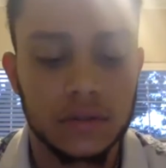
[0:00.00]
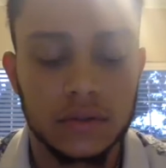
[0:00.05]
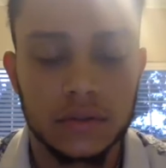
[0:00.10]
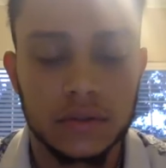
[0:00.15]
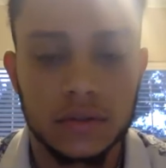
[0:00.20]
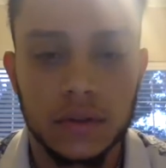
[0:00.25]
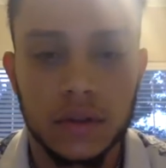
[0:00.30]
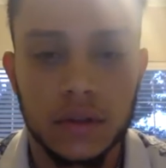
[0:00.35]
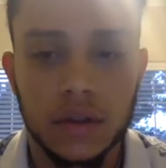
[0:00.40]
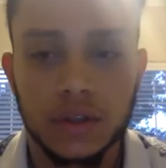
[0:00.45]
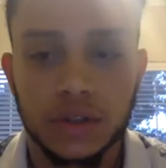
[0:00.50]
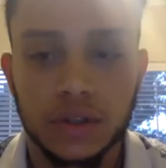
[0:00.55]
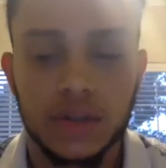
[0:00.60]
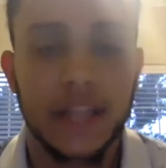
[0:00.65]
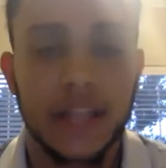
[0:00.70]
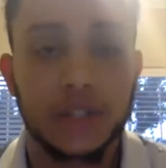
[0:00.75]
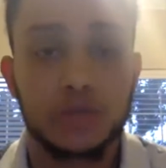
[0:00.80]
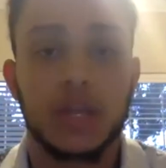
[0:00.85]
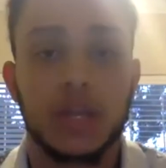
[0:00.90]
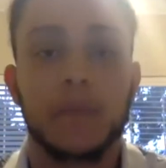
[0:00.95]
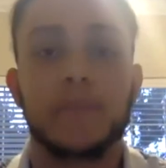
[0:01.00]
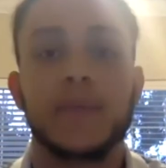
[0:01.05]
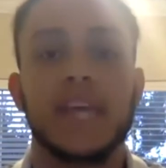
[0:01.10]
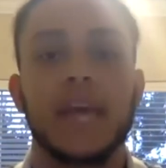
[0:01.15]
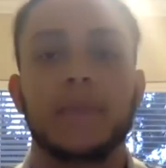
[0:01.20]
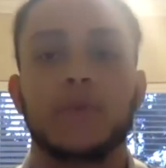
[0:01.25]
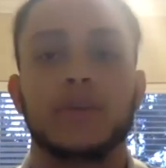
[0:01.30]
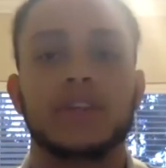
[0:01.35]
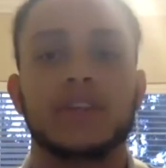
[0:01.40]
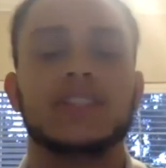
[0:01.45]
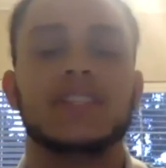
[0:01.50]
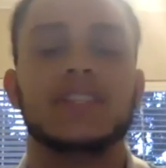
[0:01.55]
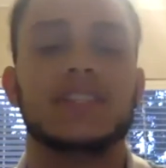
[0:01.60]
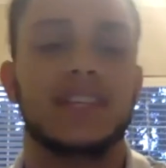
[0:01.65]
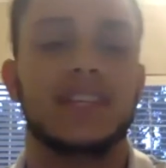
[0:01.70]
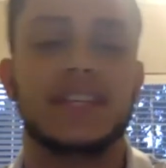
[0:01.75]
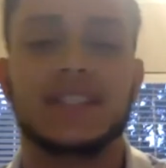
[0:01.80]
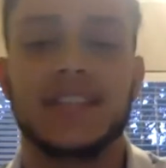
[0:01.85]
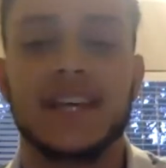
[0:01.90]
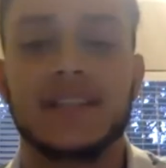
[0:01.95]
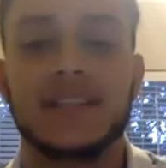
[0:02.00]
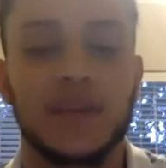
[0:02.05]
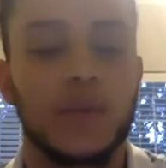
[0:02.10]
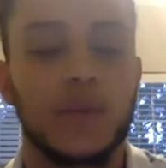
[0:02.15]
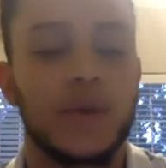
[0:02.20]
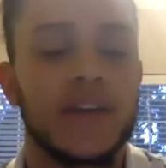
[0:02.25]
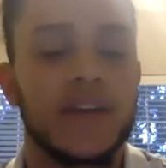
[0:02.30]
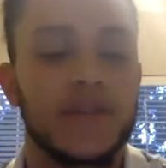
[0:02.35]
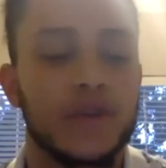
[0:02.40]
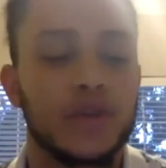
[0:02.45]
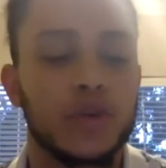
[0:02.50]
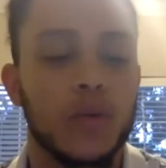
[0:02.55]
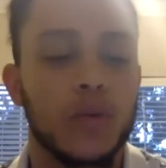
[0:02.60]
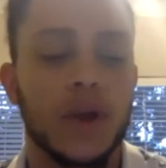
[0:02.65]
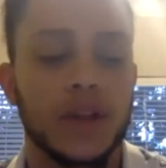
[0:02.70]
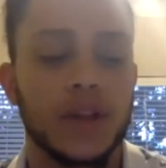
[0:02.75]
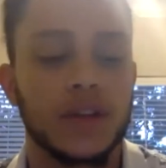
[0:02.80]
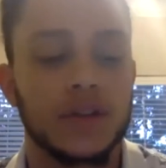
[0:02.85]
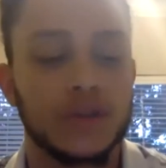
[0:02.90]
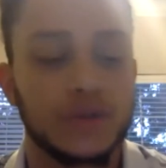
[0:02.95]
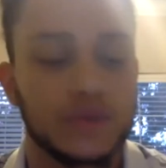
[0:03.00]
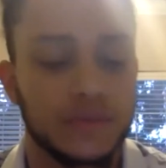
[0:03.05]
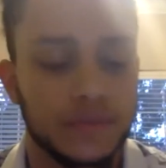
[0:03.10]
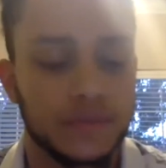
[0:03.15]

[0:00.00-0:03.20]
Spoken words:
so that you can be able to see success in whatever you want to do,